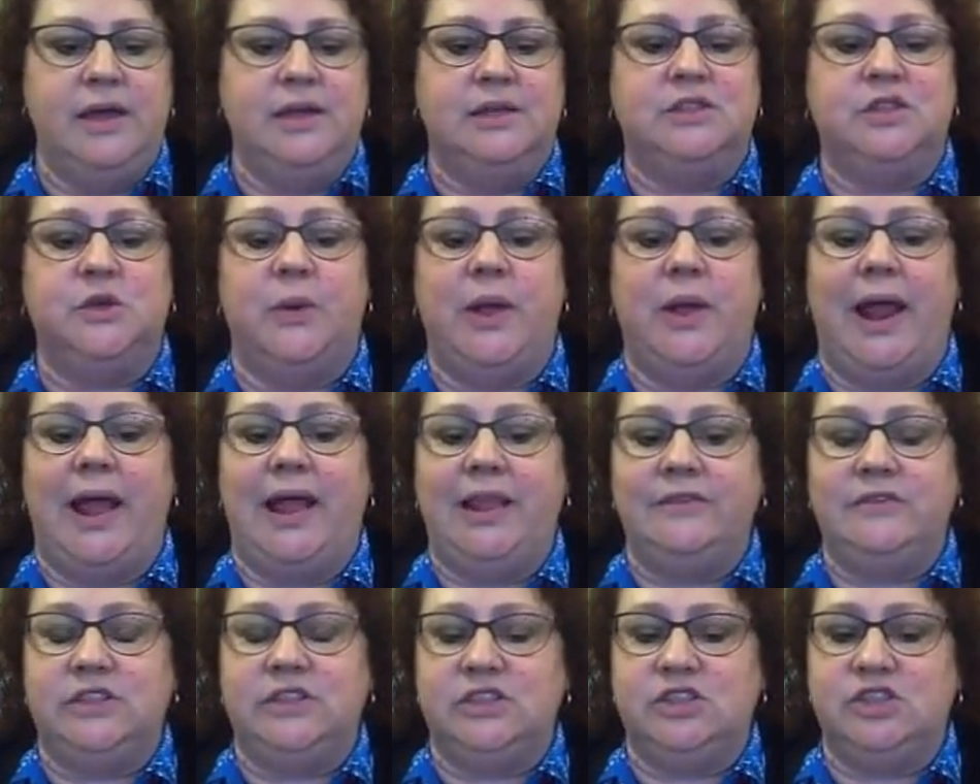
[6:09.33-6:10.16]
So when I
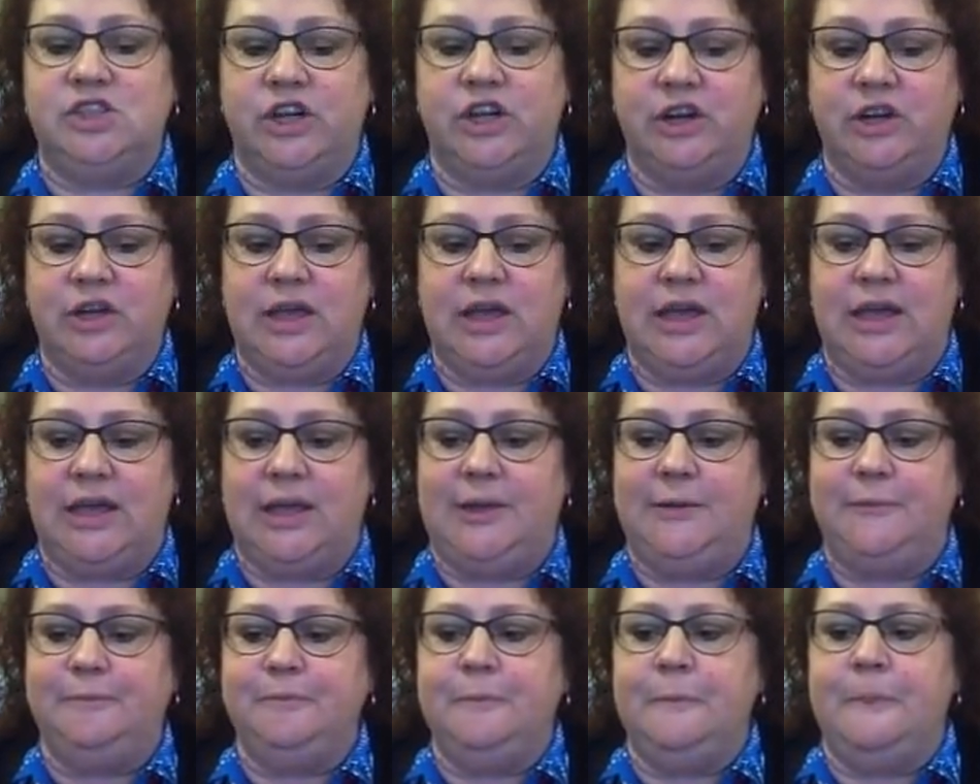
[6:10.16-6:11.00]
lived in
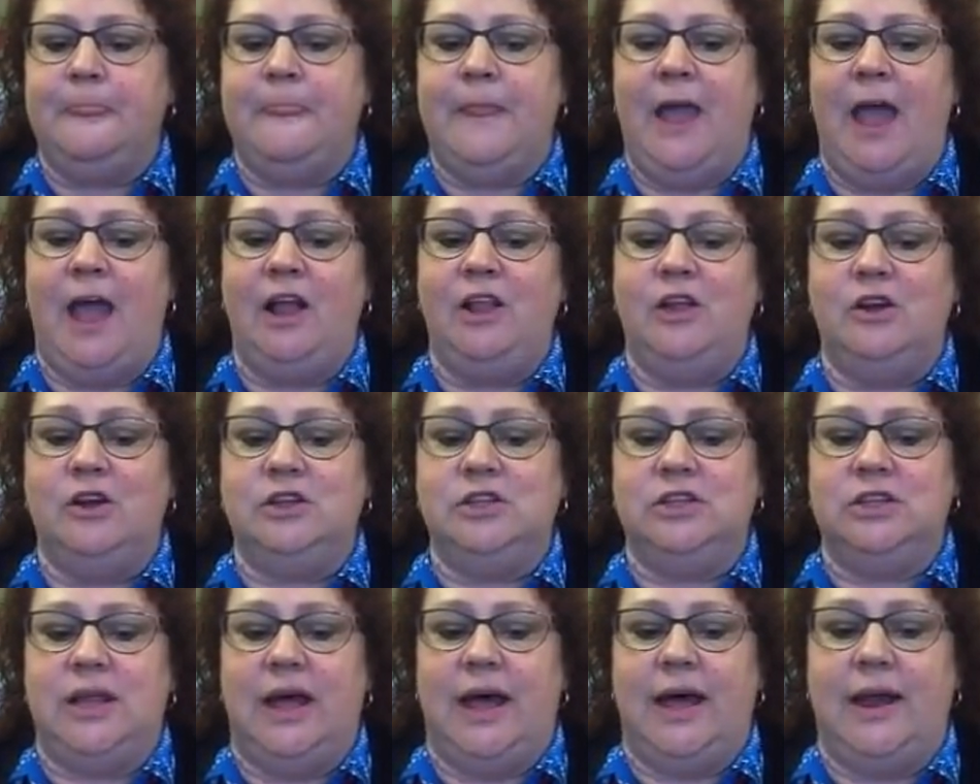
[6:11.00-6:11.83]
Turkey, I
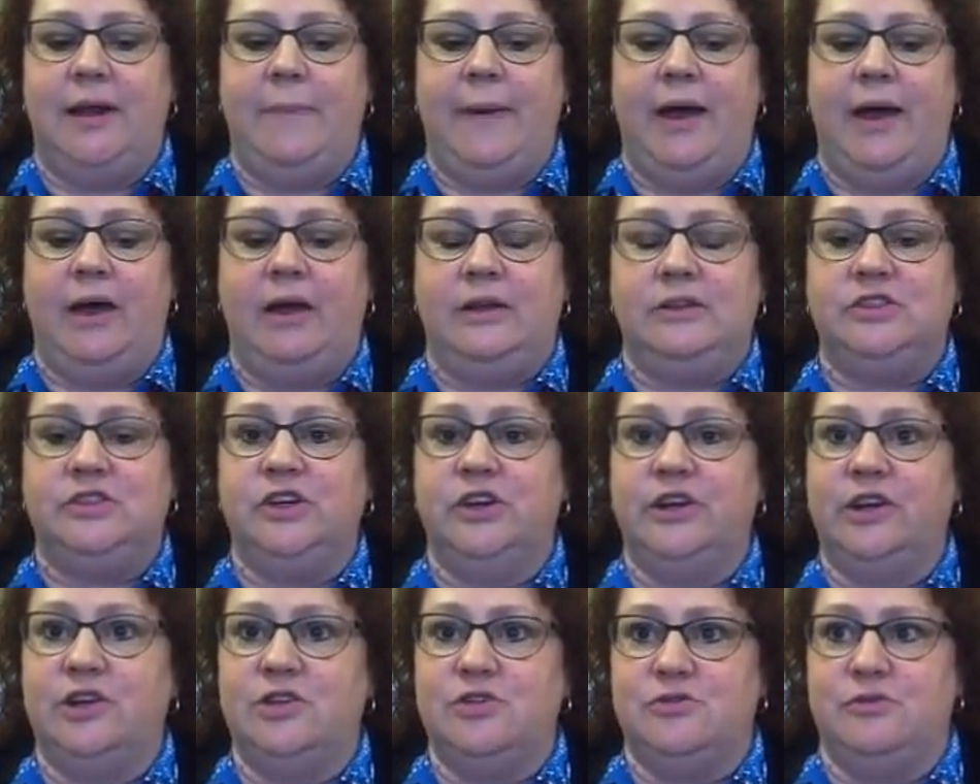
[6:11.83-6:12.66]
learned a lot about
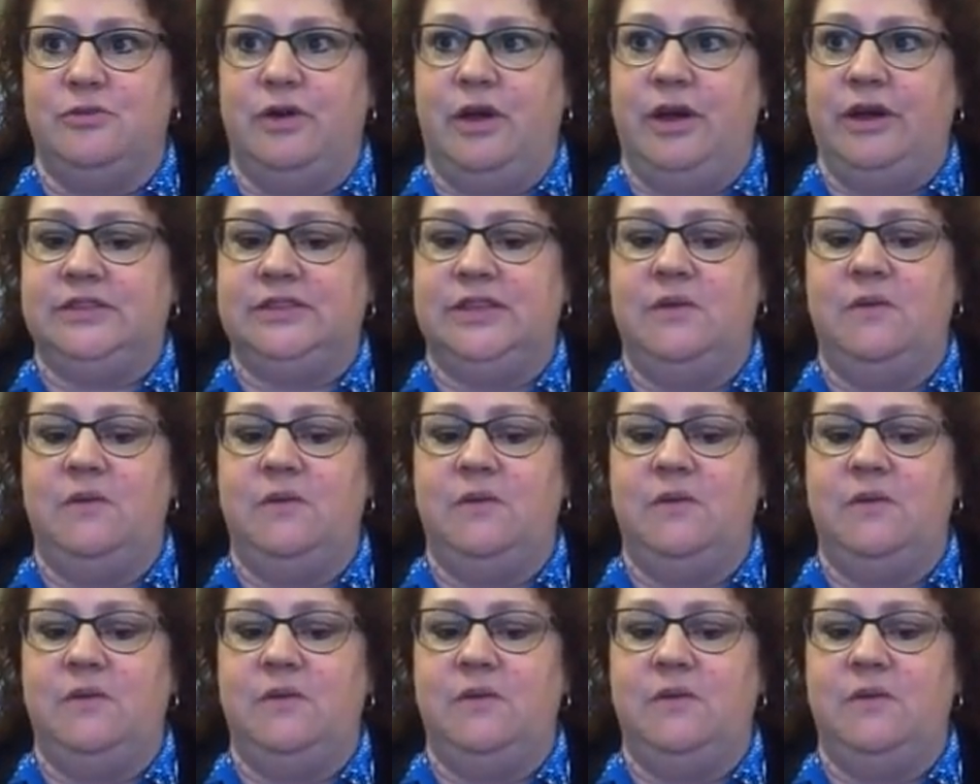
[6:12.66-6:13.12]
Turkish rugs.